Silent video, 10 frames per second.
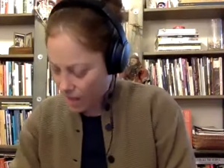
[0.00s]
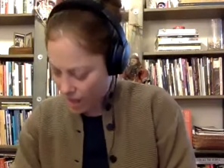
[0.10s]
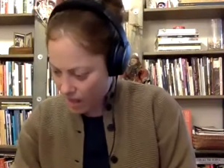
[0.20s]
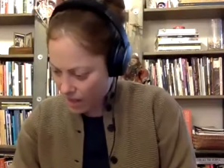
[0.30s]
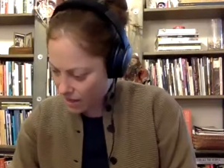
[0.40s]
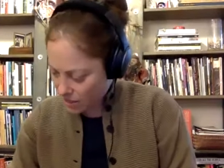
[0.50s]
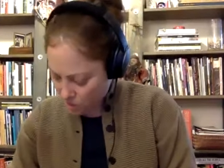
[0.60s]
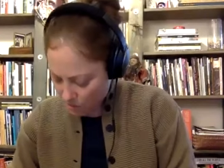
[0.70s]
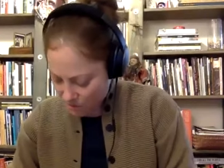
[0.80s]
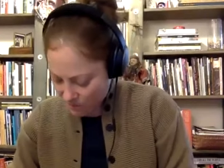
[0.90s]
Uh,
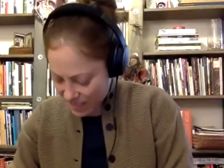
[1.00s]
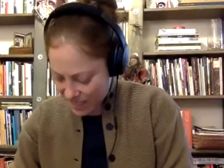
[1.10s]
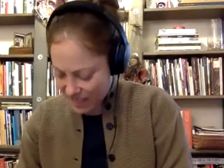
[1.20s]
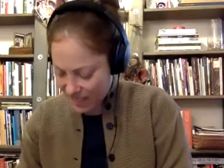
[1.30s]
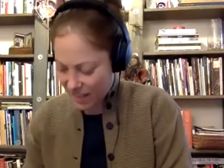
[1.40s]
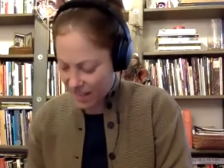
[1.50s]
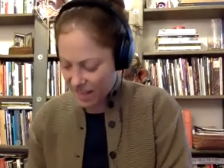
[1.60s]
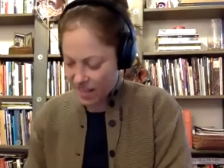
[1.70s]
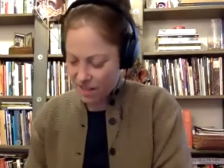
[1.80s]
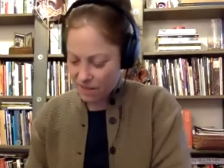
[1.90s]
so I'll be reading
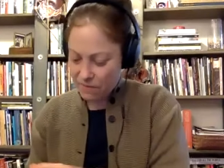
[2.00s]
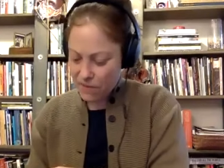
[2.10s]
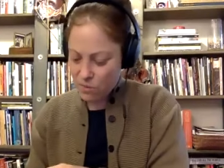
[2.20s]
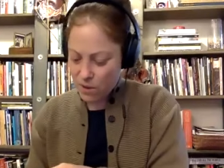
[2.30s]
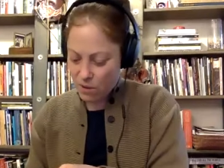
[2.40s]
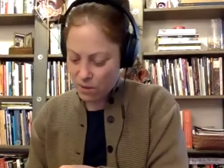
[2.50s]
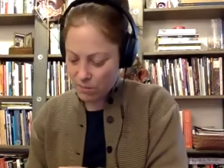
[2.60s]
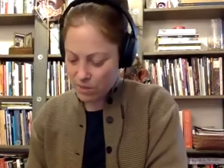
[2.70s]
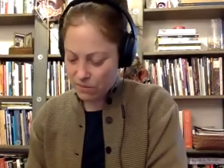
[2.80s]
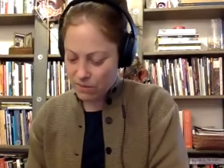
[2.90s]
a few
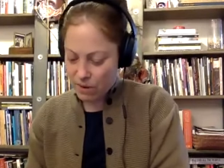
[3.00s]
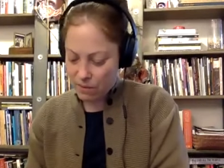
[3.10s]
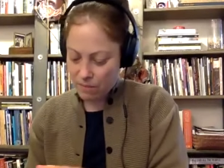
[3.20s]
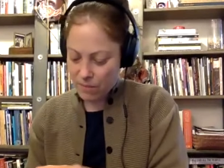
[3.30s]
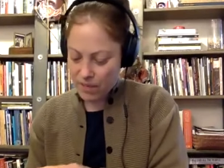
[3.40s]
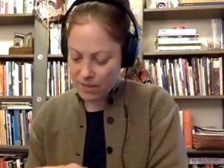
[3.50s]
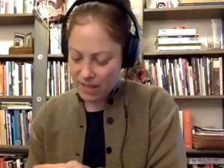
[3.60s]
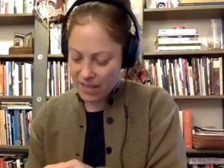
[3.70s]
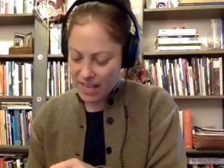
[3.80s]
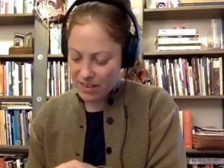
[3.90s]
poems from In the
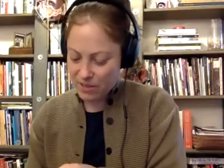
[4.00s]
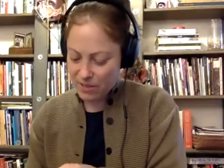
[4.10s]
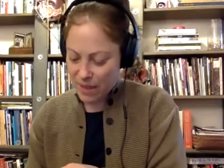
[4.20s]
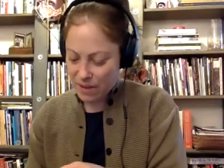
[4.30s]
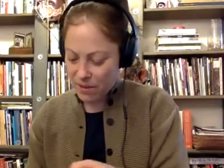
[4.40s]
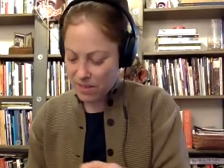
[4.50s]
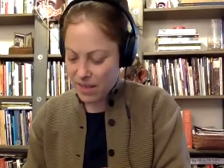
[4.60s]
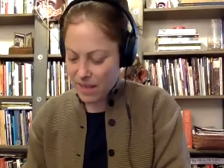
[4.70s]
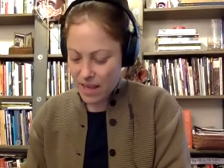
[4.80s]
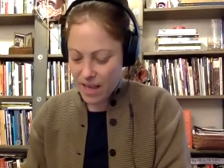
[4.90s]
Volcano's Mouth
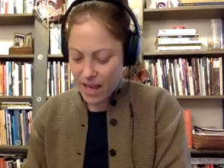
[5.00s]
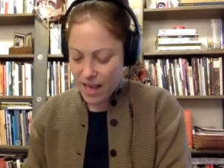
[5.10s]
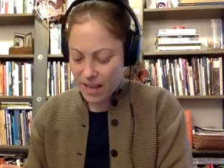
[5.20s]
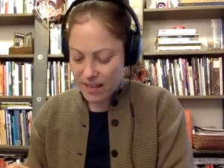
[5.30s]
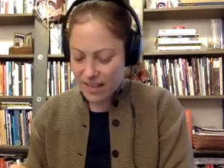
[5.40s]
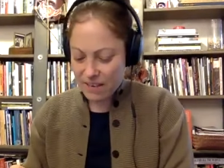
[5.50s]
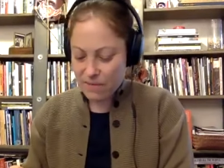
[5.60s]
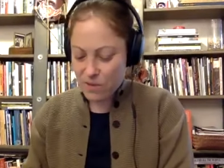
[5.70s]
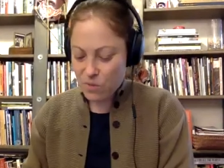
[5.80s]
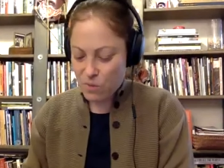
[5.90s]
and then a
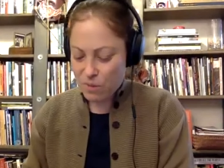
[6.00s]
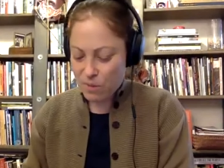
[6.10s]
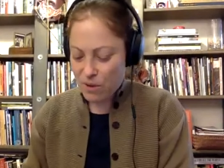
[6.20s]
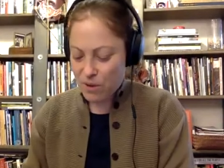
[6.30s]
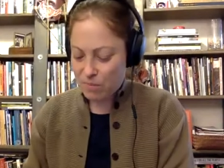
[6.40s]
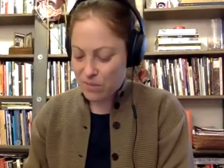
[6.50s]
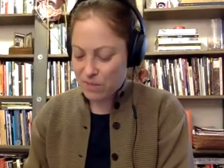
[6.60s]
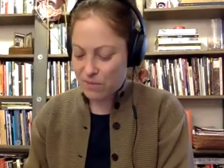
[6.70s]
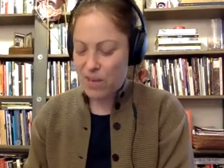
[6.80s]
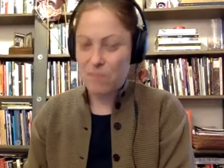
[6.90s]
few more poems
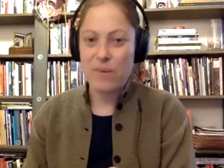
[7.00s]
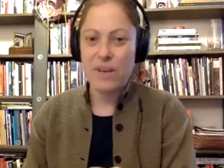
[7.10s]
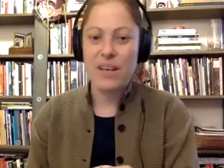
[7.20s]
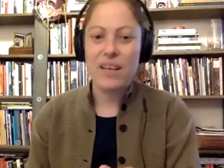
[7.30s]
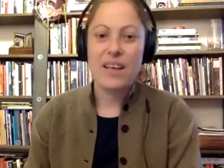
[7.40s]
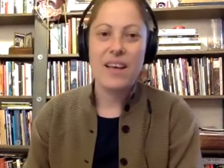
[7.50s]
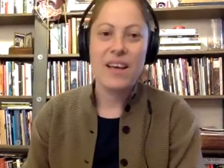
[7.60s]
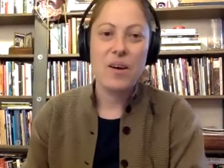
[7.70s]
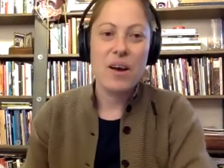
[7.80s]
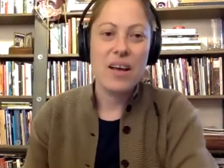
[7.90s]
from
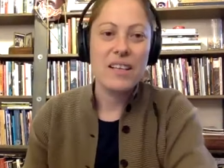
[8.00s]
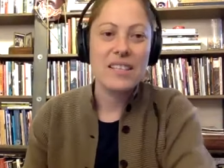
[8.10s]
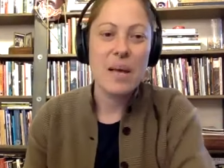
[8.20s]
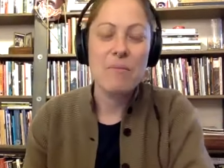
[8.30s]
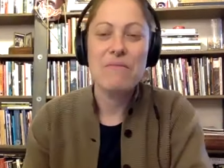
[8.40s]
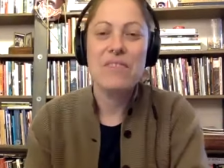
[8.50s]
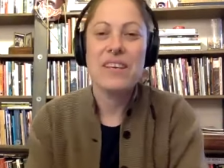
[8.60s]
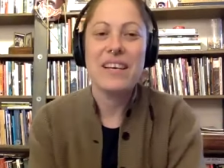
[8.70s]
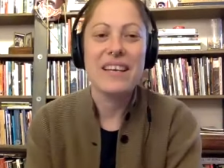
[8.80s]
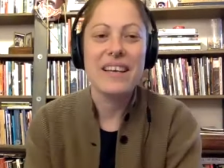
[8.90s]
some of
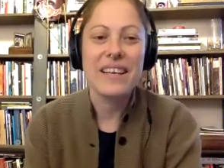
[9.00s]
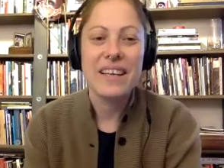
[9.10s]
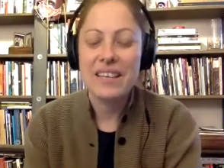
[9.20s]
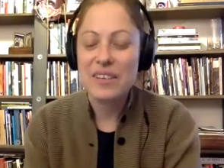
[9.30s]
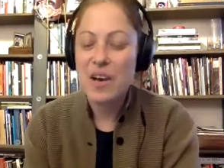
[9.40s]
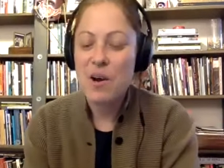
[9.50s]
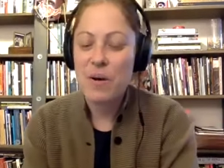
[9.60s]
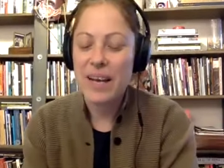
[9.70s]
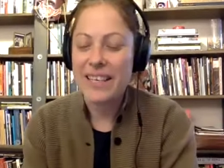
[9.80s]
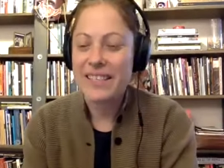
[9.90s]
the
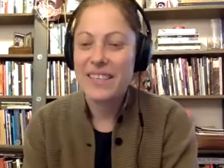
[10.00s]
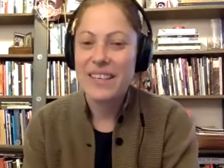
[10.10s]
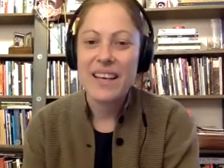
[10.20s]
inchoate